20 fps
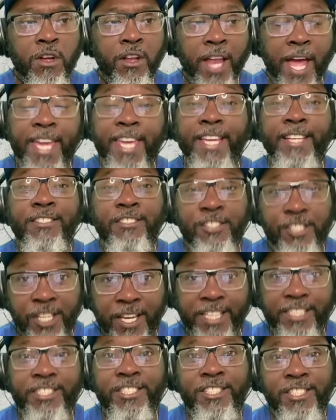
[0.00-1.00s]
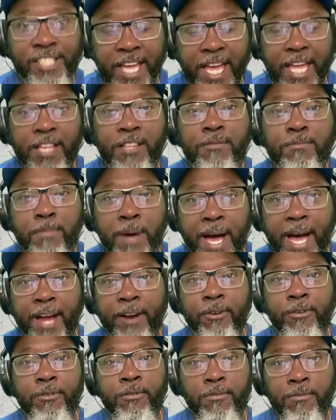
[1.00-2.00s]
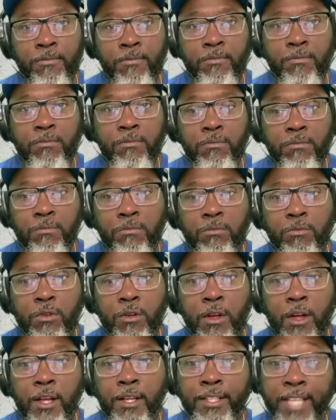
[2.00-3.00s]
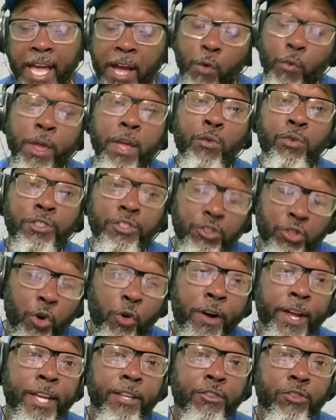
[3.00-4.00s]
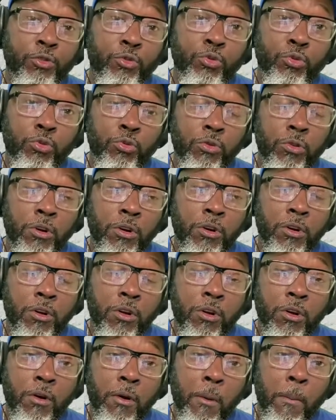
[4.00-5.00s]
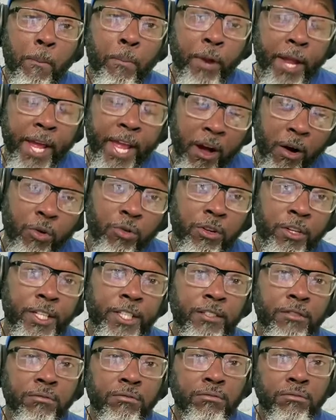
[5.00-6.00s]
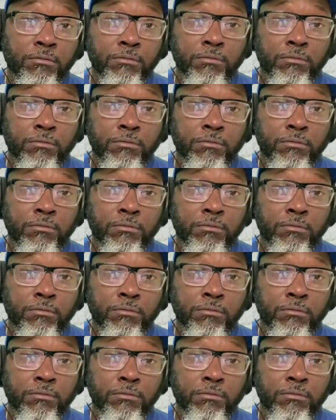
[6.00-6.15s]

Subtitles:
Like it just didn't matter that we was going to play Oakland